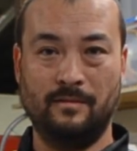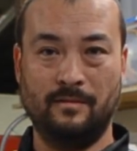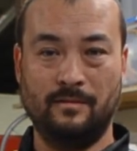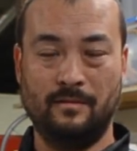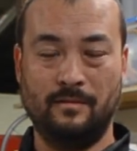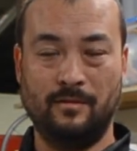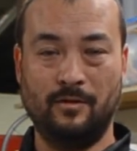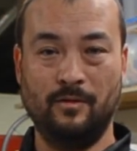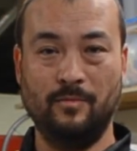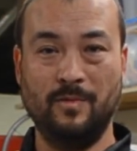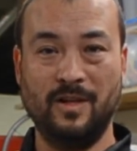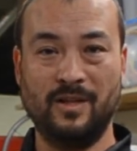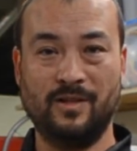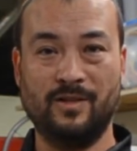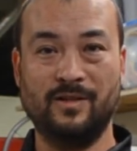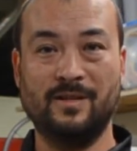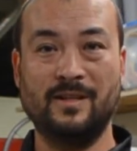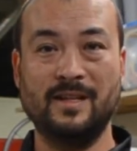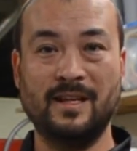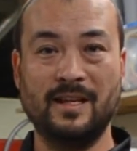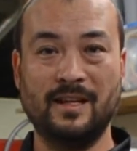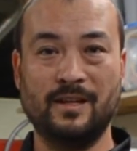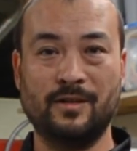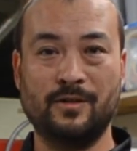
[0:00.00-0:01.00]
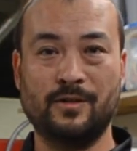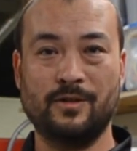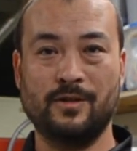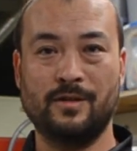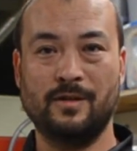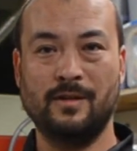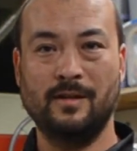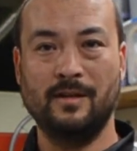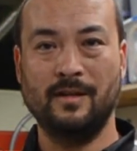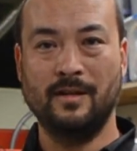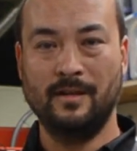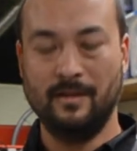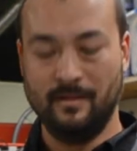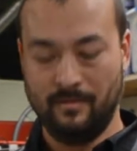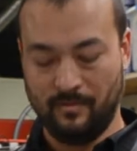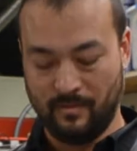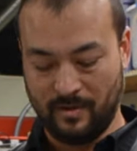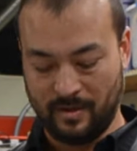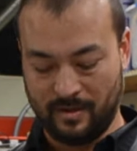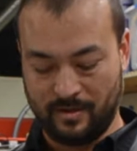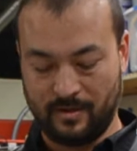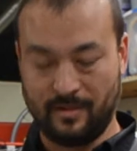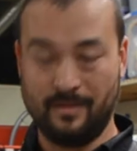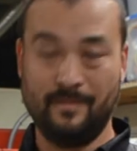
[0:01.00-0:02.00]
too much dish,
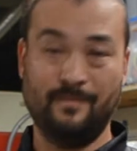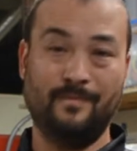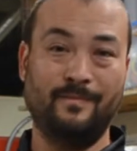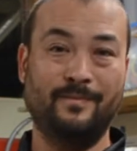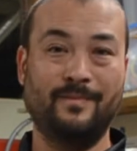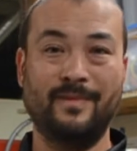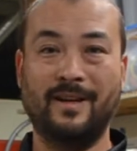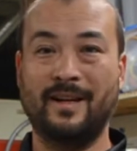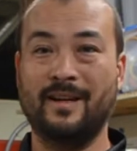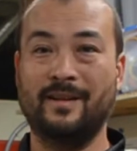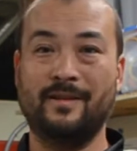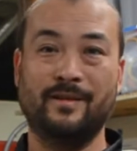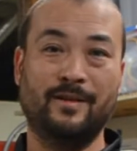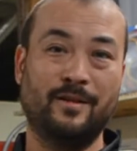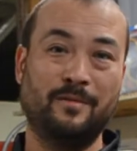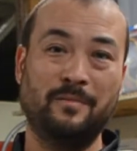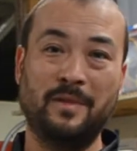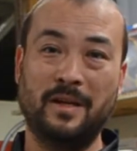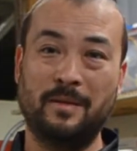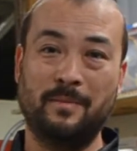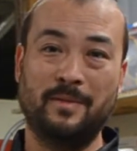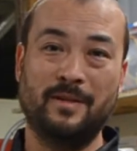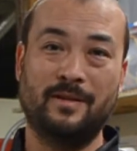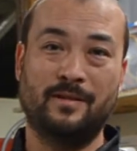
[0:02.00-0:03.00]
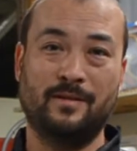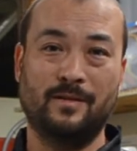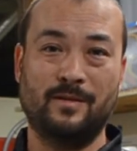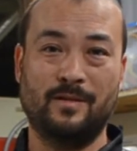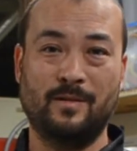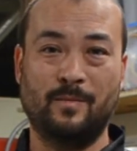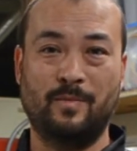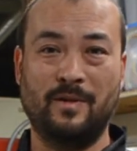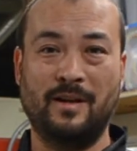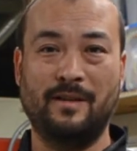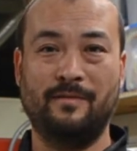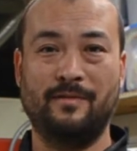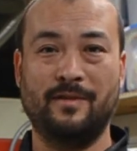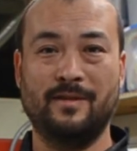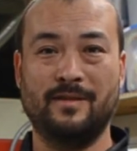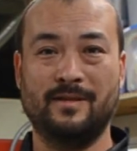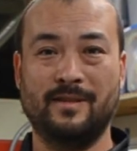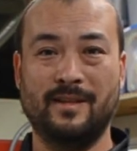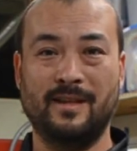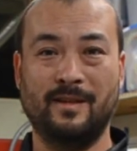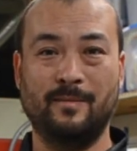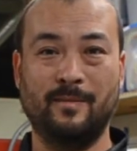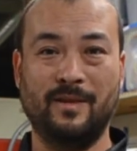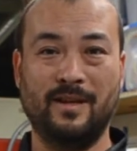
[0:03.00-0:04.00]
which, I don't know, maybe it's just a preference
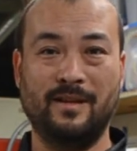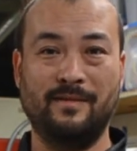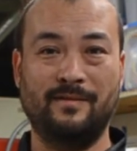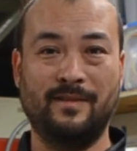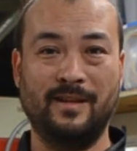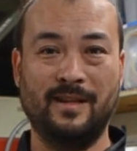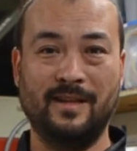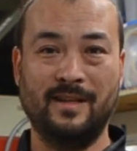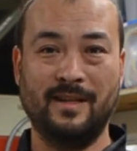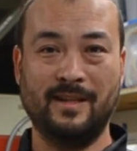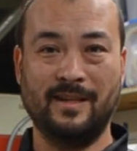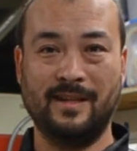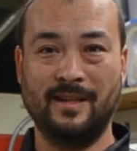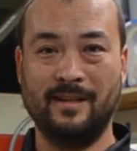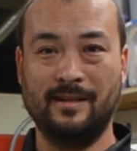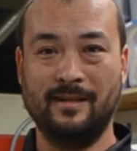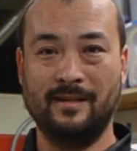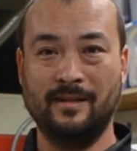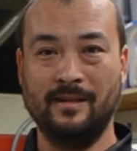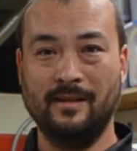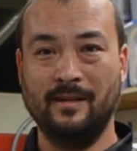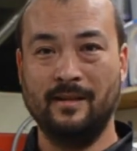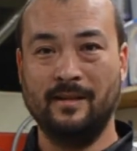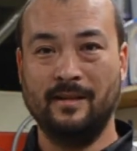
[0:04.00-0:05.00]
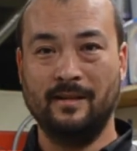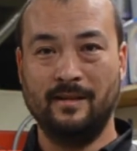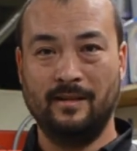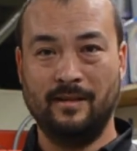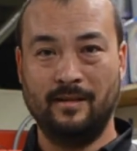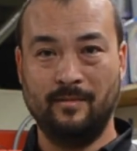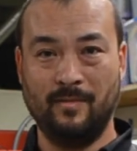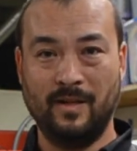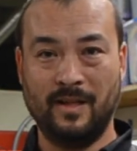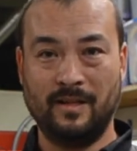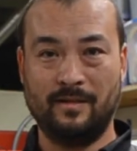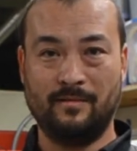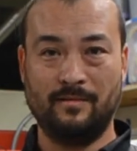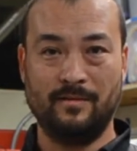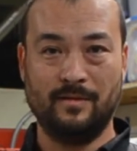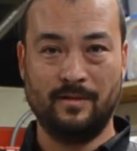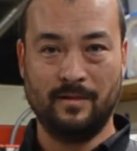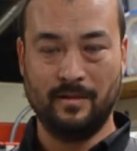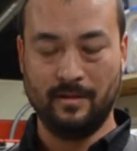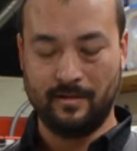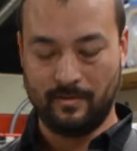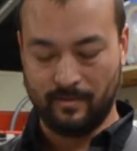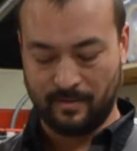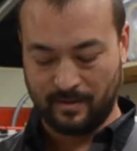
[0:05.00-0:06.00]
thing, but I find I get the best
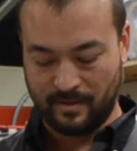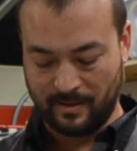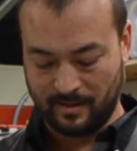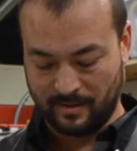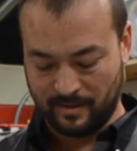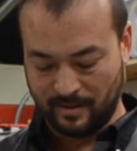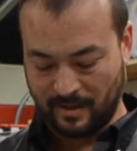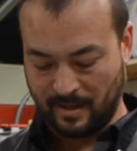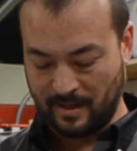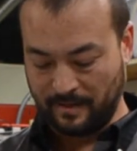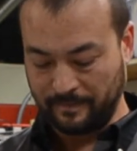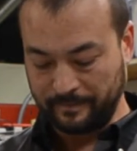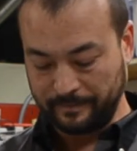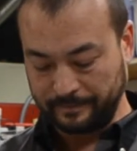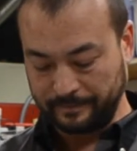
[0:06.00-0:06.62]
results with this guy.